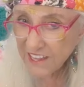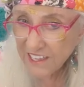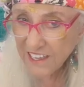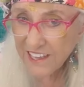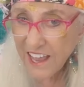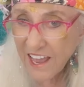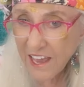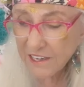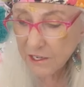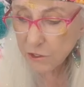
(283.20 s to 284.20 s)
like a
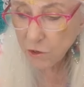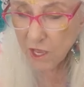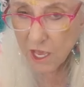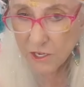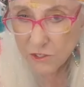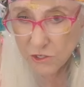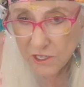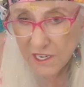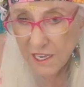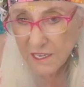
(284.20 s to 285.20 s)
cat, you know, took
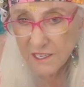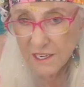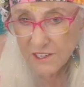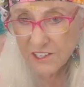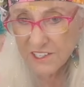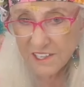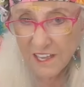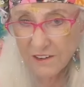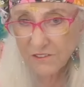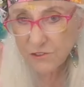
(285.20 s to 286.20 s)
it and just
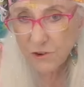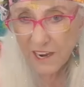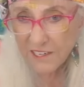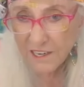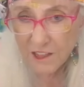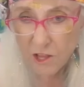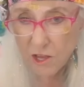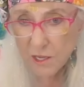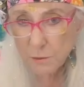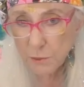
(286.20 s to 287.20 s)
kind of dragged it
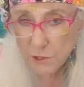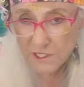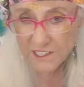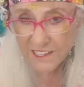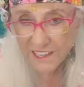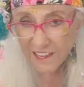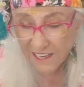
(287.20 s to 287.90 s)
along and pulled it a little.